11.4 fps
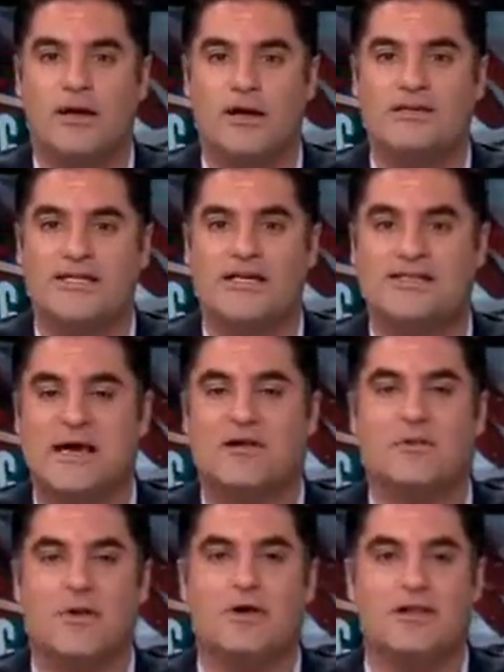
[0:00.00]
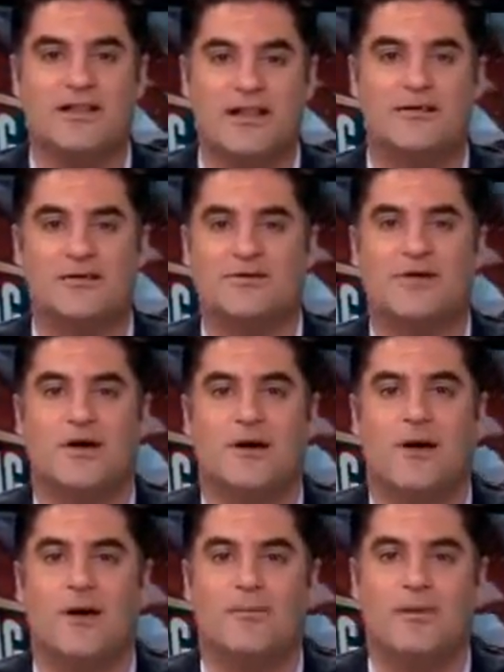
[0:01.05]
is that South American leaders
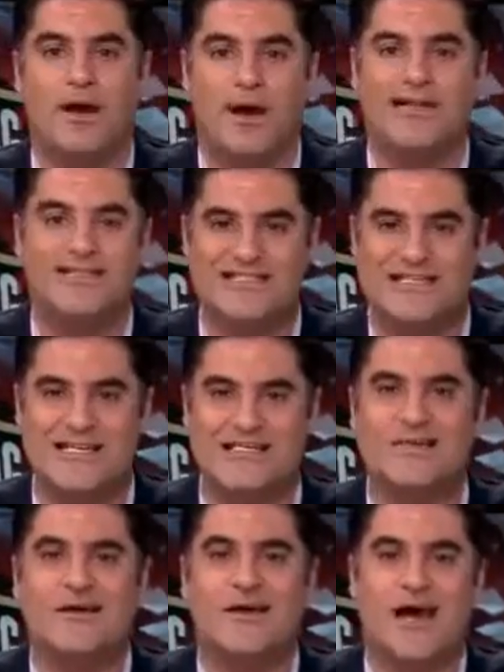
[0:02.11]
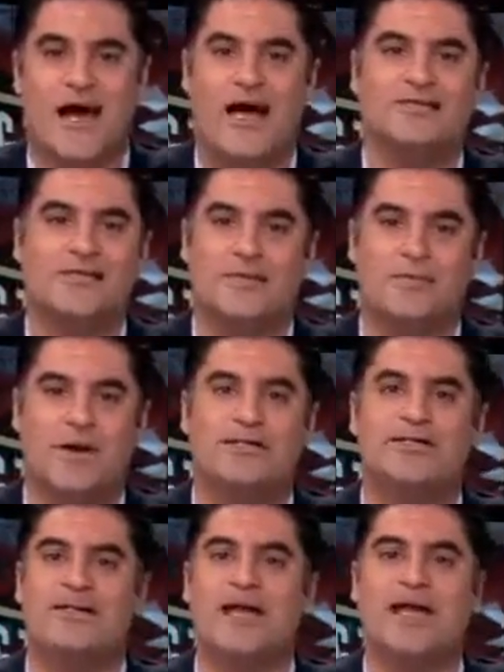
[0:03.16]
are behind the scenes asking the
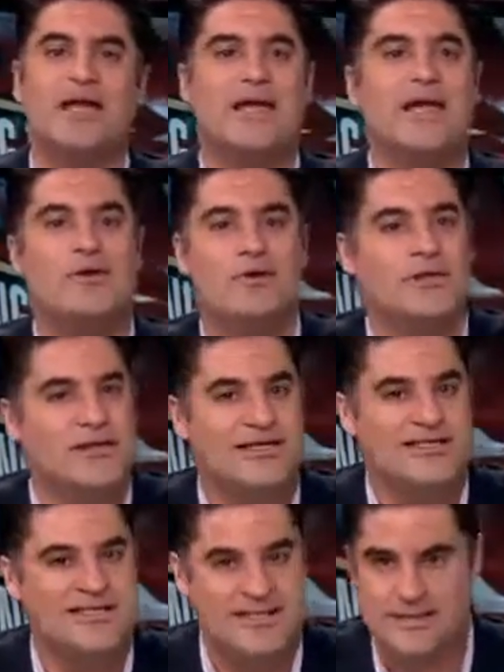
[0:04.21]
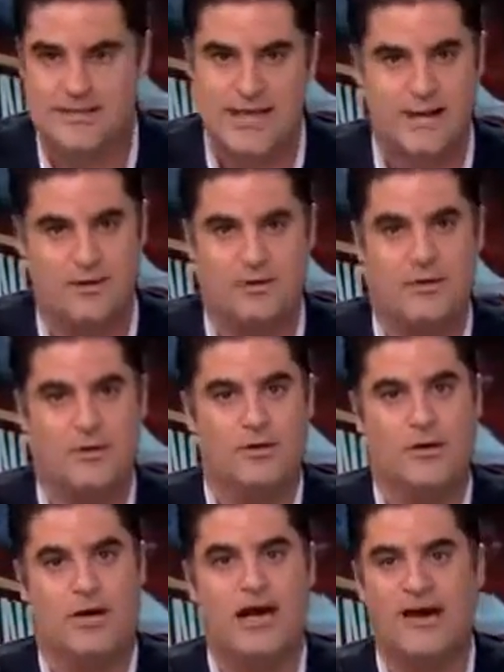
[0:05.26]
president, hey, can you at least sit down
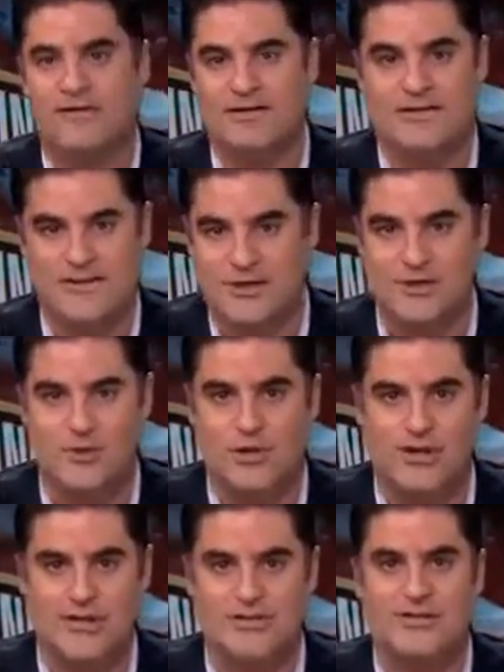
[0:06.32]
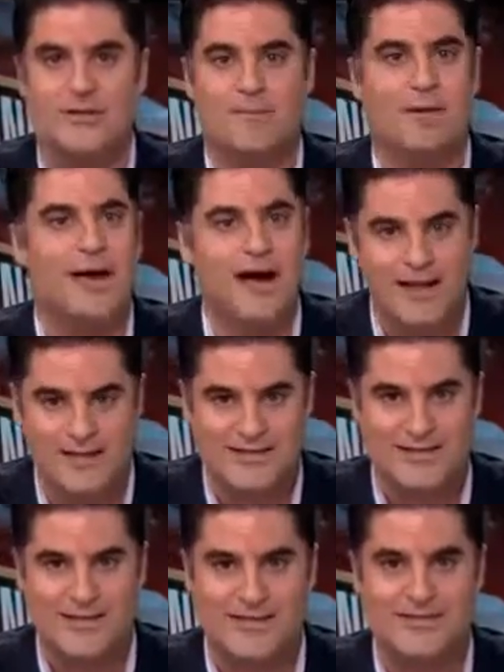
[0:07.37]
and have a discussion with us behind the
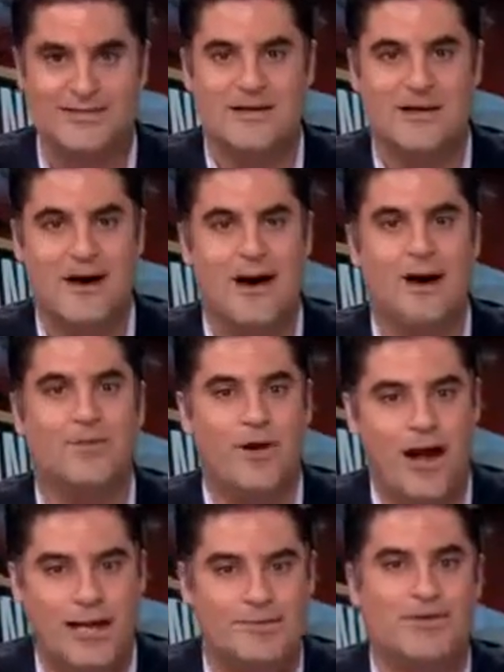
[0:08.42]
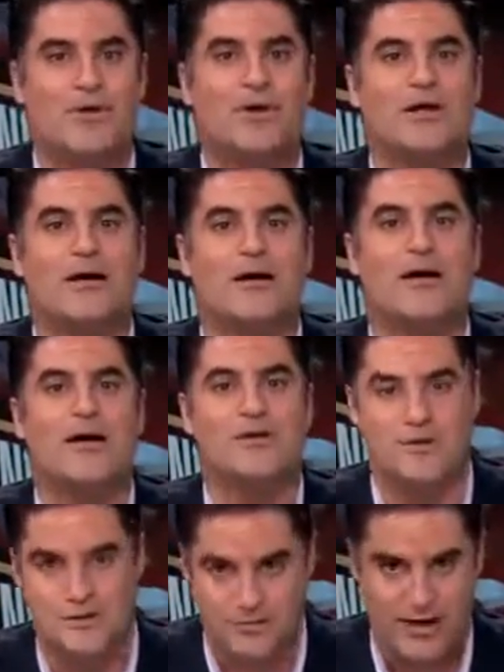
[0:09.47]
scenes on perhaps going in the
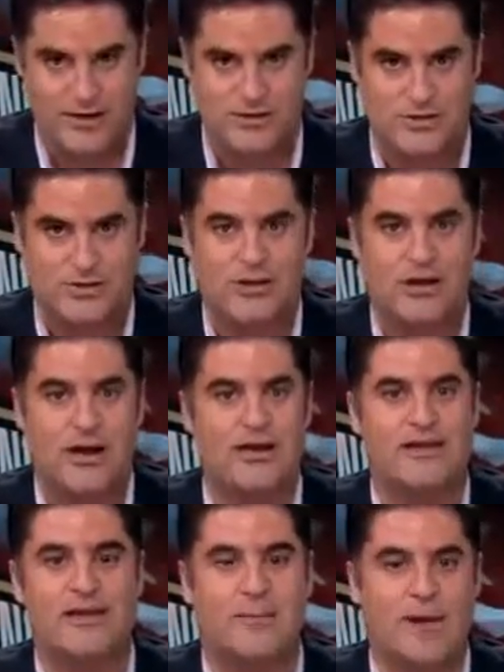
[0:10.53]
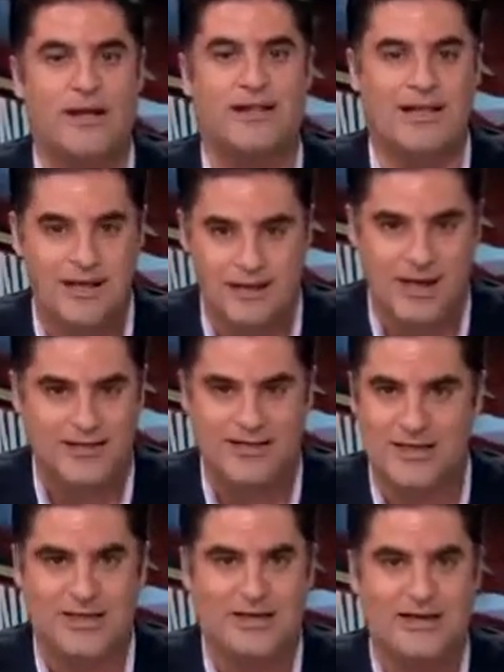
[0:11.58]
other direction and think about
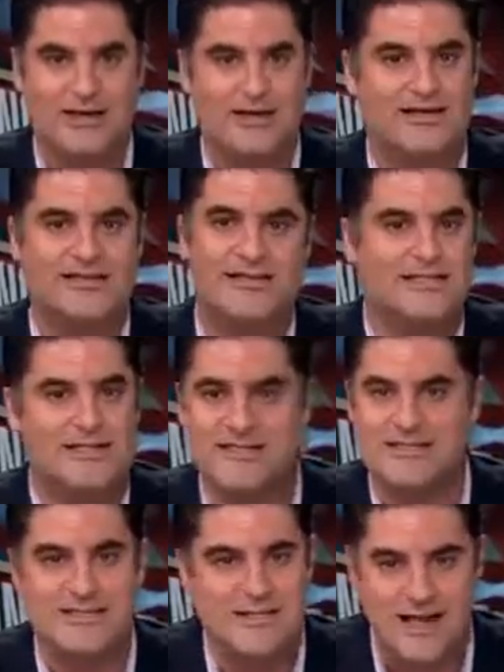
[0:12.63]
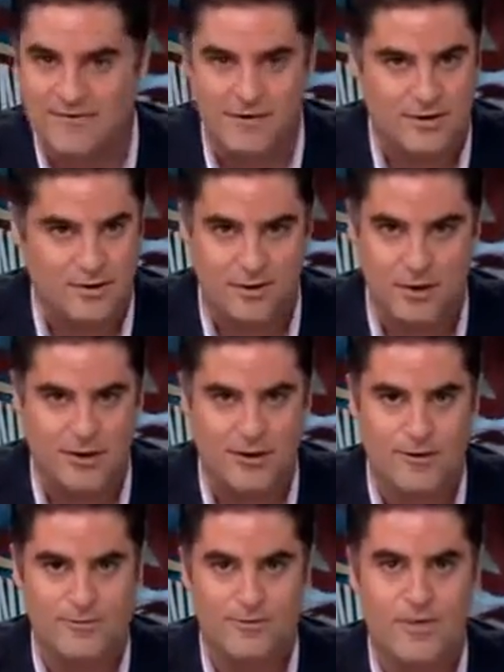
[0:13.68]
legalizing it, because this thing's never going to
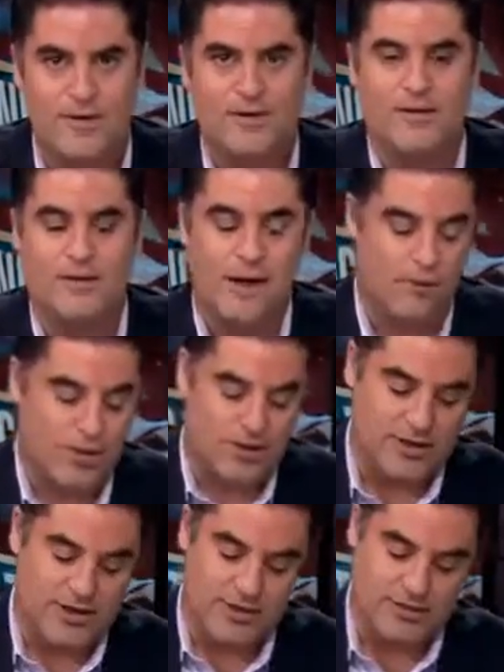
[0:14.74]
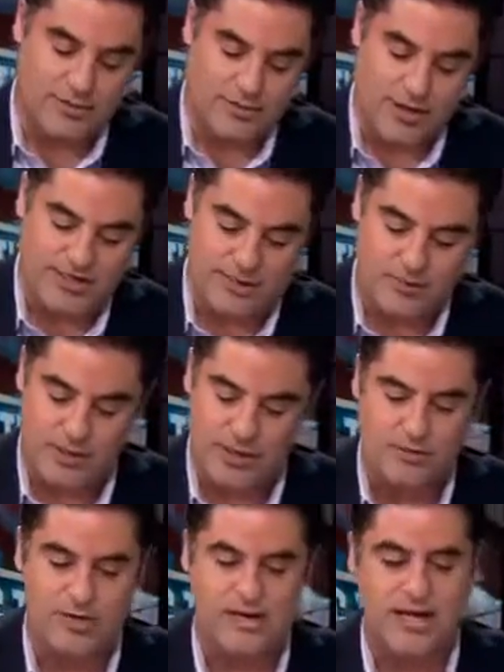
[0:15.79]
work. Whether the president will
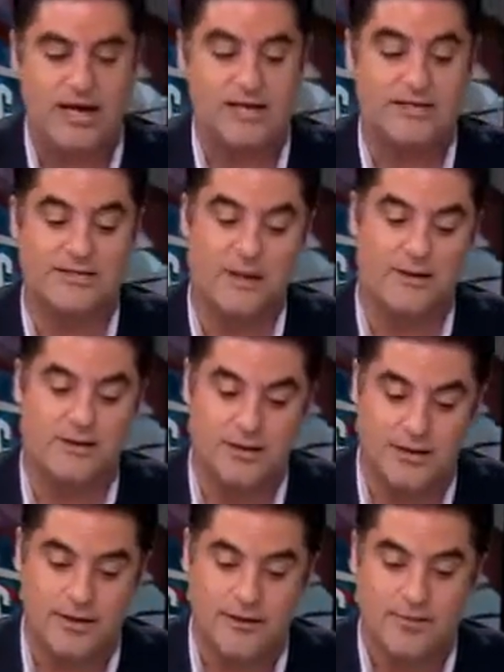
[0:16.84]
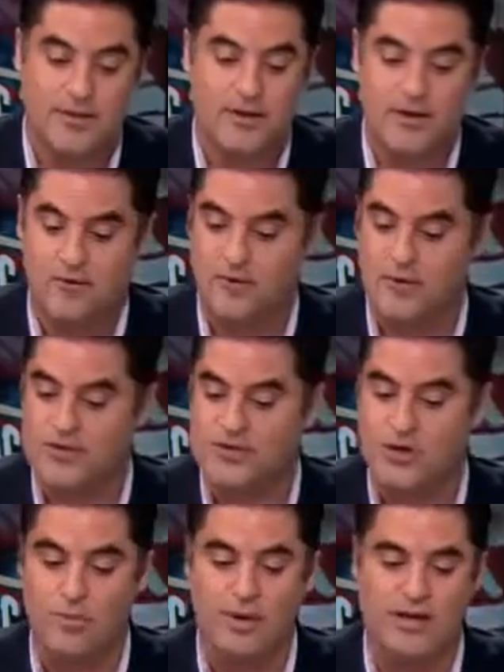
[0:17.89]
agree to that is unclear. Of course,
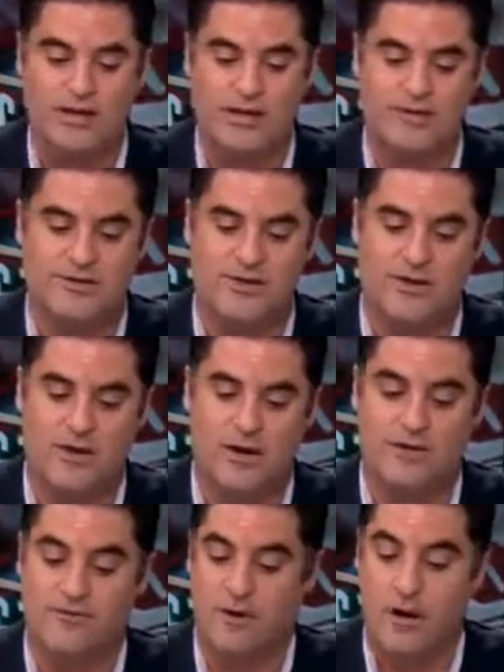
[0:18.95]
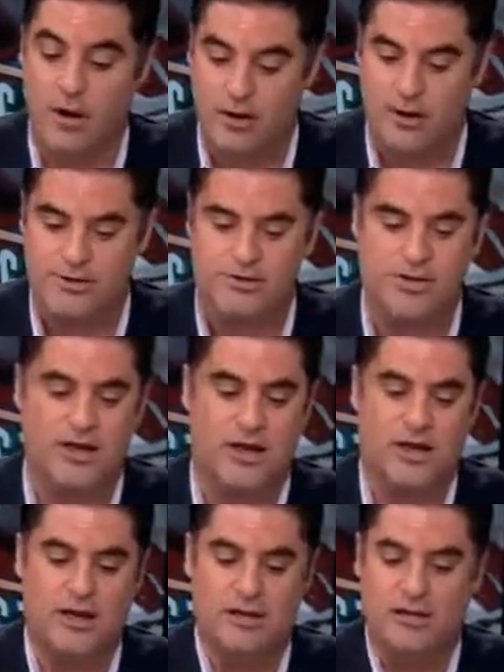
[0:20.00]
so many leaders of our country
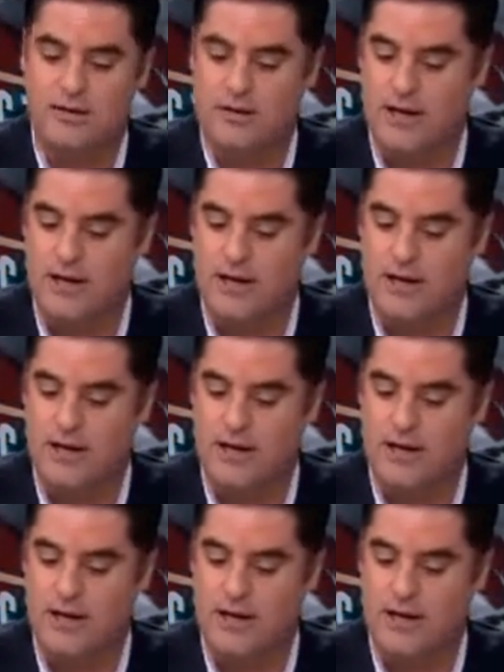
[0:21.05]
and